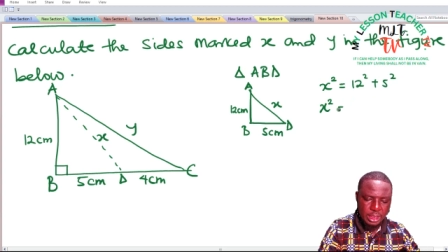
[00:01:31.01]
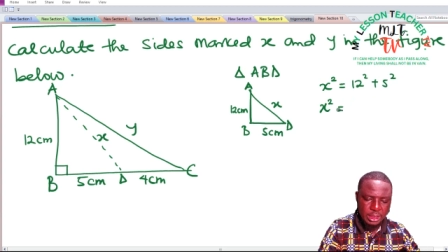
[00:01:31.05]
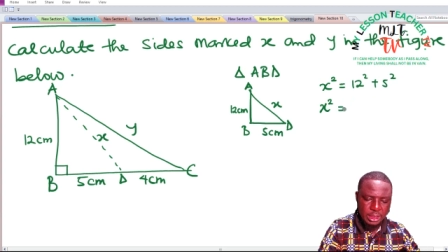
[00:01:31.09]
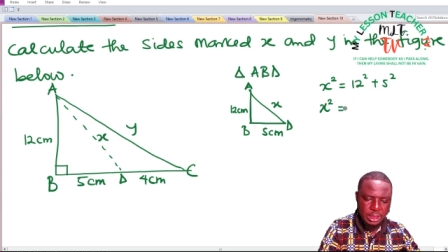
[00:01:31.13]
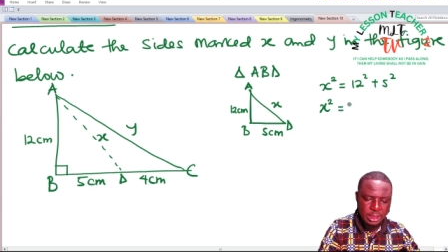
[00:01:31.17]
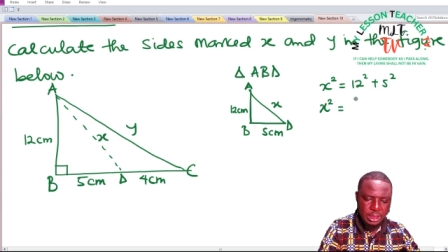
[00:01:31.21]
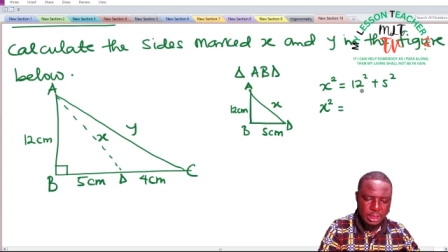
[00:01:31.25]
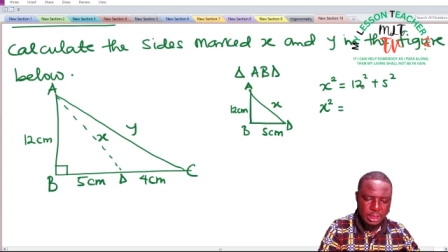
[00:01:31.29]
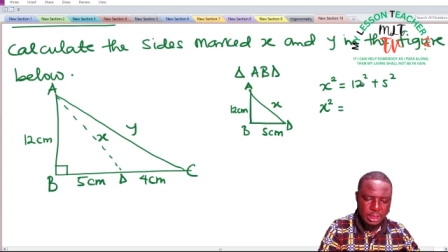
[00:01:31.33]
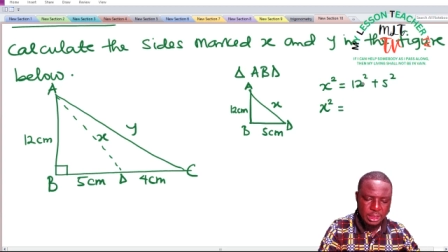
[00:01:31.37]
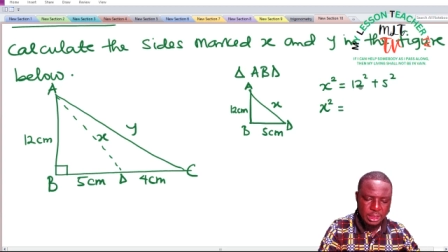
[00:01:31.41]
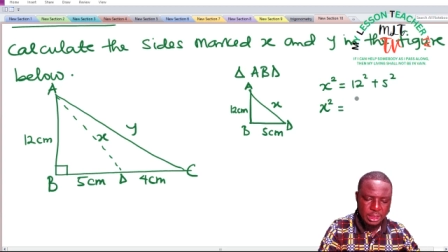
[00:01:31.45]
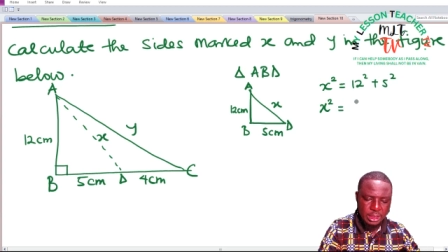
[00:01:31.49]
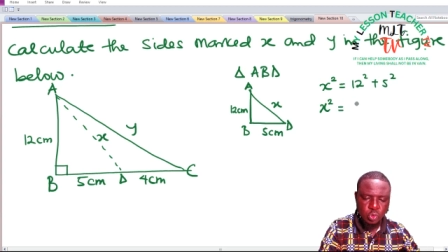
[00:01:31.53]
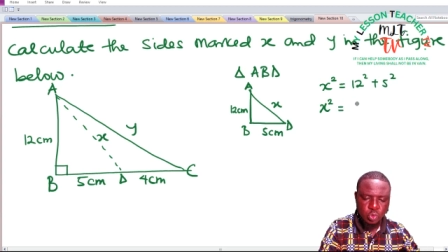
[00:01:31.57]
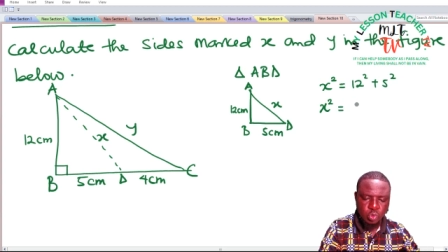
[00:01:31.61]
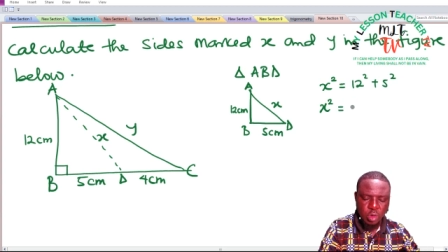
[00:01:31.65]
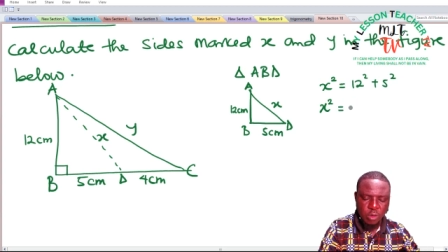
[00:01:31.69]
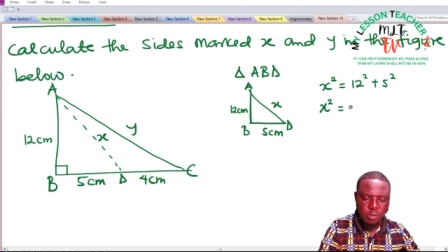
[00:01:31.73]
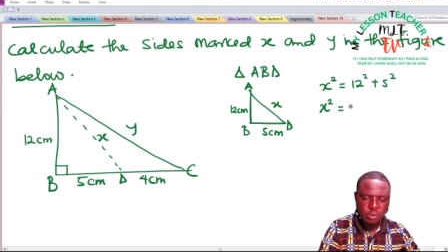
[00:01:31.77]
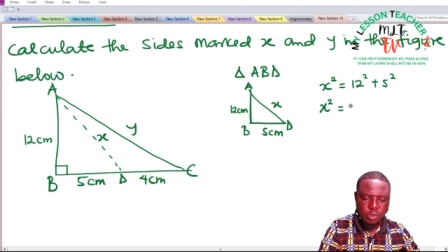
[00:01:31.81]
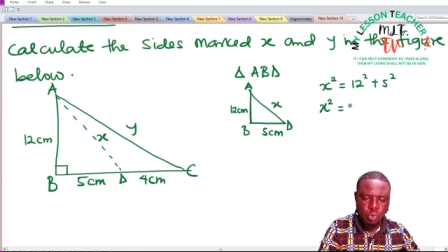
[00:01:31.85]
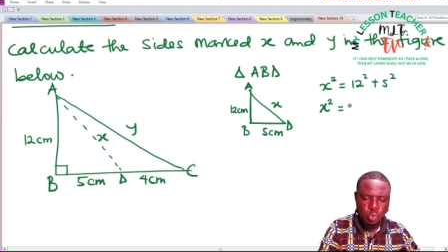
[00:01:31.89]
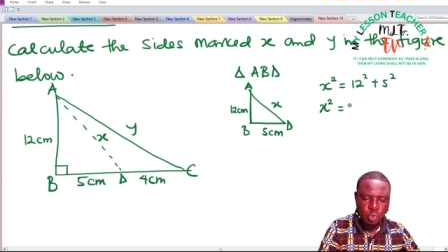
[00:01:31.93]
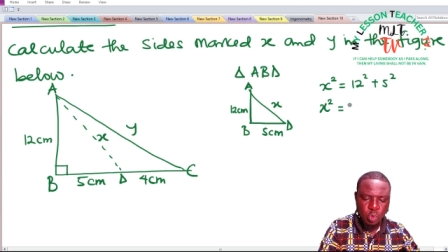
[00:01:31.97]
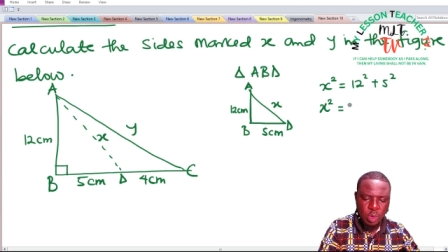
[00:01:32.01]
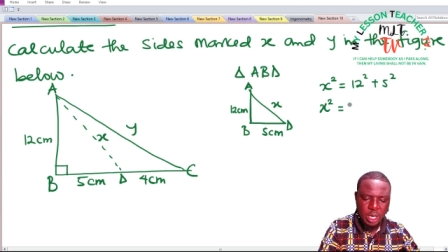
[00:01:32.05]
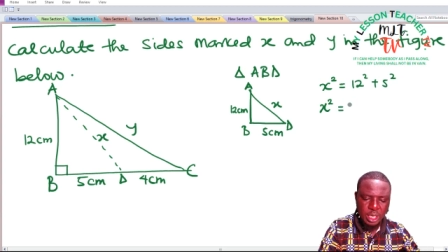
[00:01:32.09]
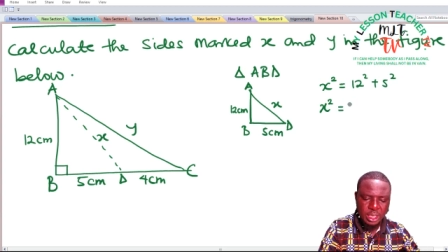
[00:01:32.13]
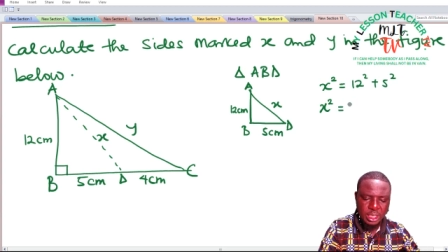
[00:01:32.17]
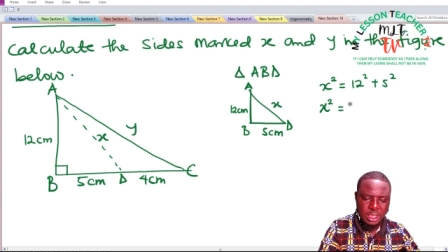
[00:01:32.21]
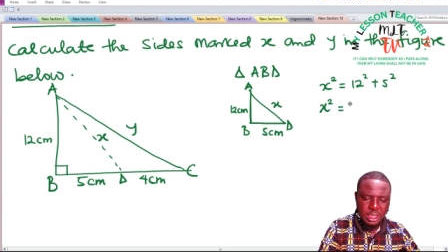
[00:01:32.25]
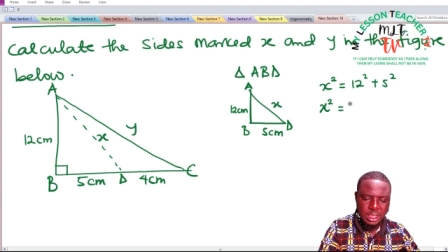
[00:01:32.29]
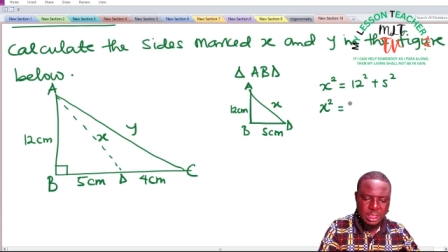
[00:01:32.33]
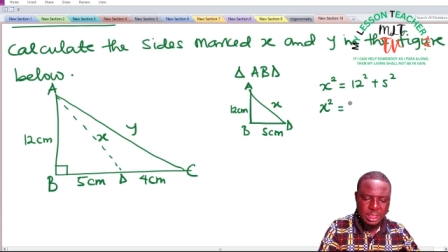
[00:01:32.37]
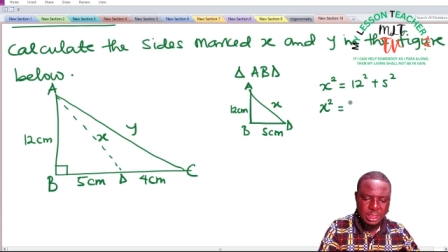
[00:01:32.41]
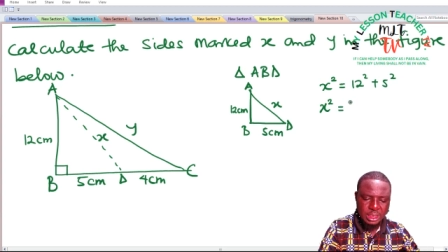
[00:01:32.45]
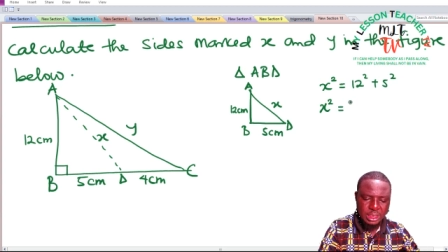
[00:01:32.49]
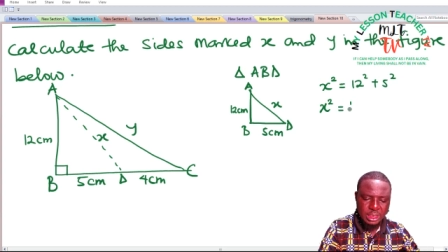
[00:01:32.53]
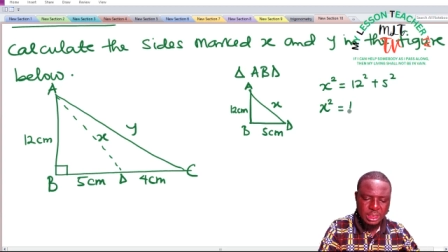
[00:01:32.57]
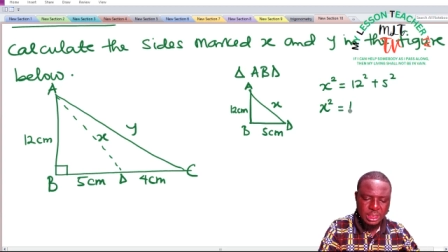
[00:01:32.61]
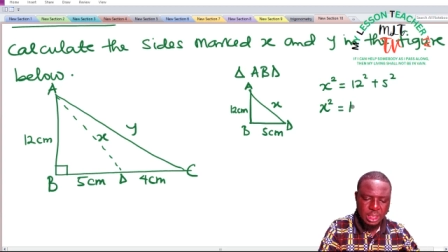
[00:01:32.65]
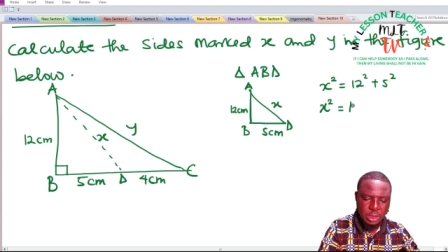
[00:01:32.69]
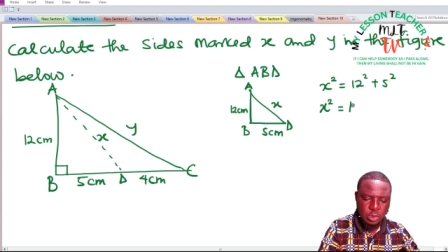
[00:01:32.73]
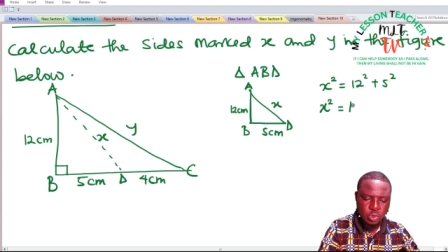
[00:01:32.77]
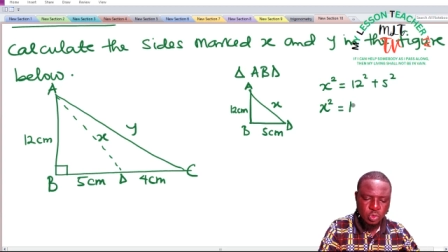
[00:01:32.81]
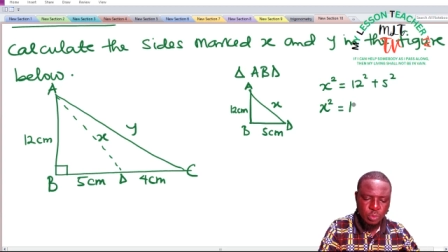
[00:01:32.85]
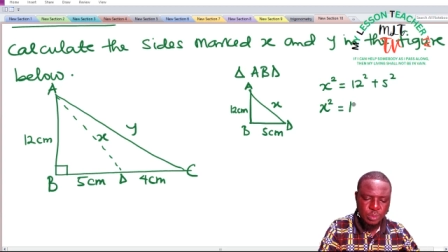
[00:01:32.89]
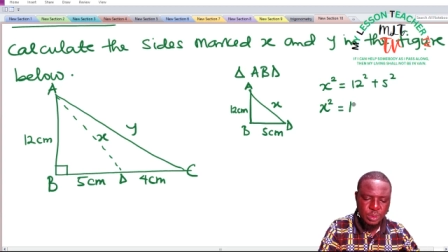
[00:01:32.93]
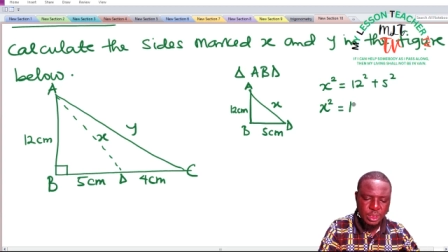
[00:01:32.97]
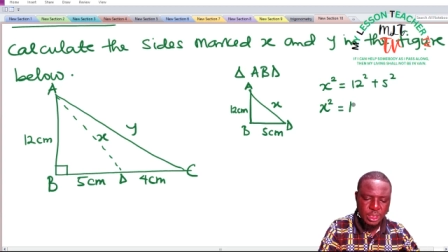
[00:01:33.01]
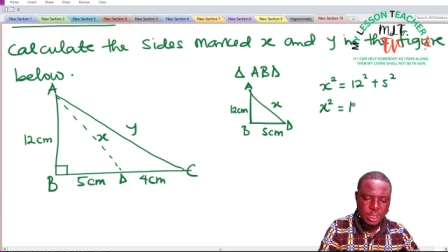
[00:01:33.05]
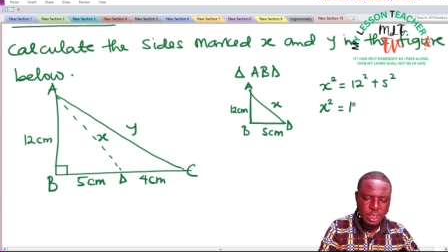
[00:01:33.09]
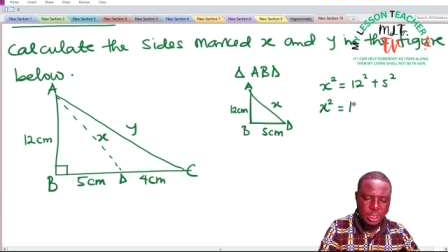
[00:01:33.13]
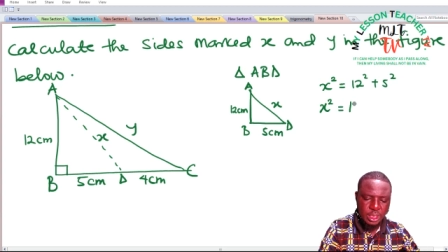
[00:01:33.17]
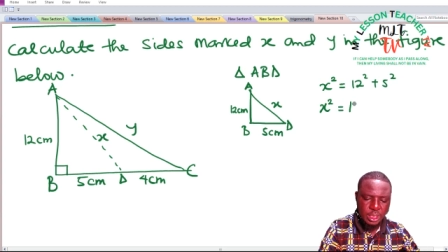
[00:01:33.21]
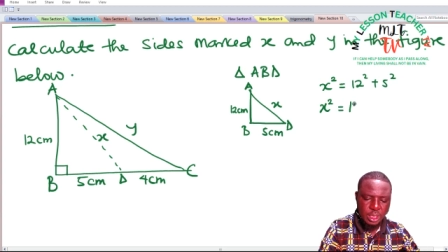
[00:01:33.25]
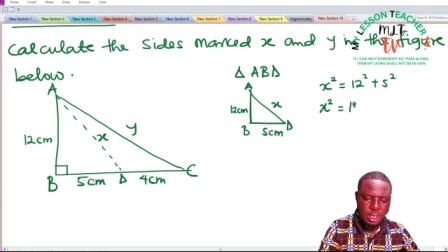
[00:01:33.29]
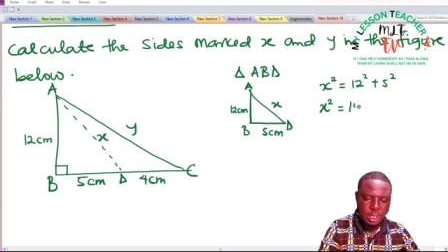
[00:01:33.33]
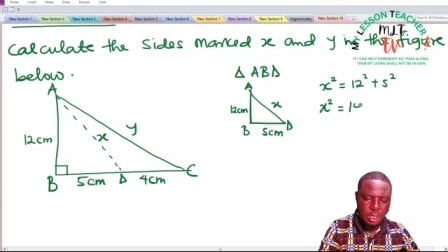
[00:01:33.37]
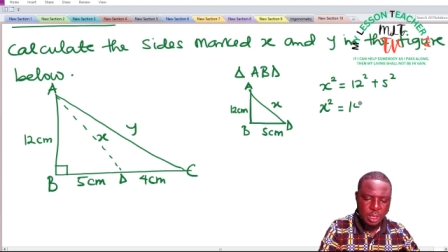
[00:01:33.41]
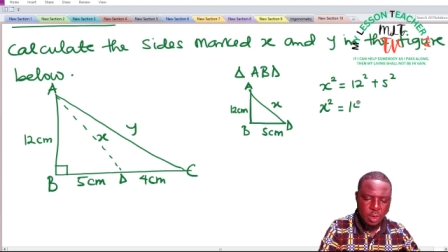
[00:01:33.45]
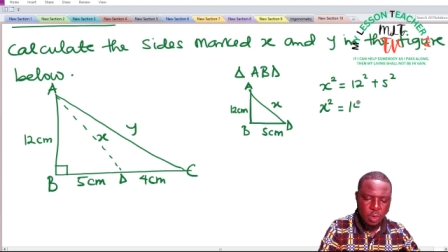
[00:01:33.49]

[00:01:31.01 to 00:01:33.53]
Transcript: is equal to twelve squared is said to be